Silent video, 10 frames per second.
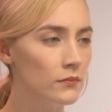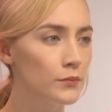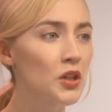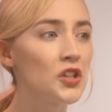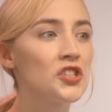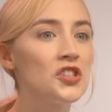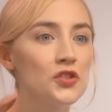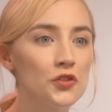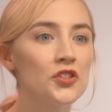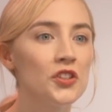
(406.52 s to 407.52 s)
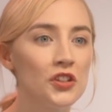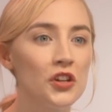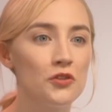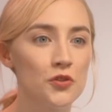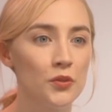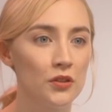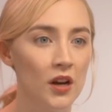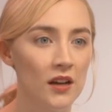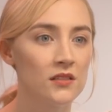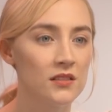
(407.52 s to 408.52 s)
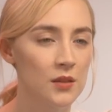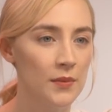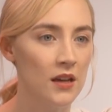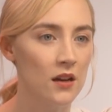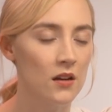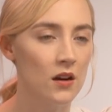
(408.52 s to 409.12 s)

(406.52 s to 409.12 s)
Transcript: Because she's such an unusual girl to me, I